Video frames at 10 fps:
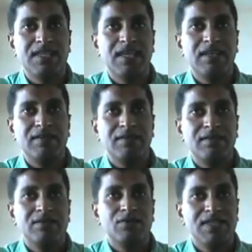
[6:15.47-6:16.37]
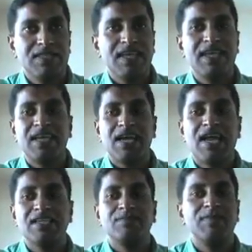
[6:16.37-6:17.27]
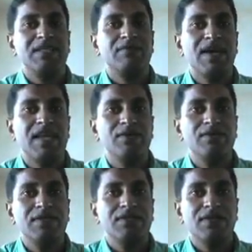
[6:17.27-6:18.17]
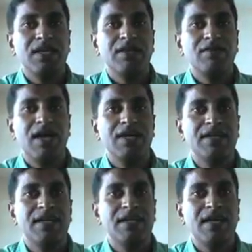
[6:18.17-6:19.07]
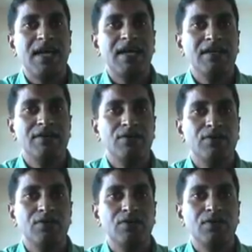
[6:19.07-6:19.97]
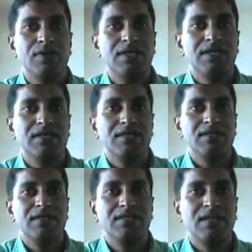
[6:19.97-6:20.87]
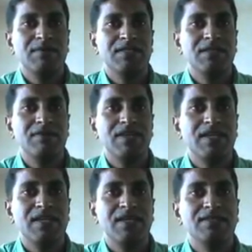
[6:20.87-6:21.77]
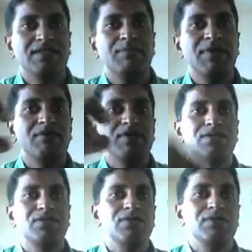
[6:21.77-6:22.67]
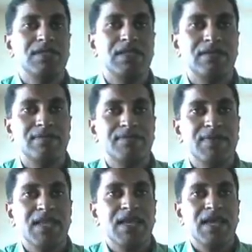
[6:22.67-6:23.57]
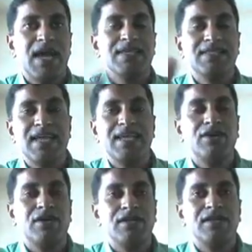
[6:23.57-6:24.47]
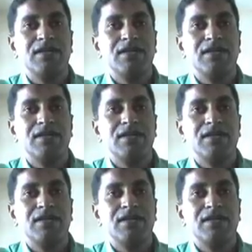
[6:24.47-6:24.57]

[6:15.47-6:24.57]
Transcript: again, so once again it will ask me the value. So I'll give 100 and 200. This time it is giving as sum equals to 300. As like your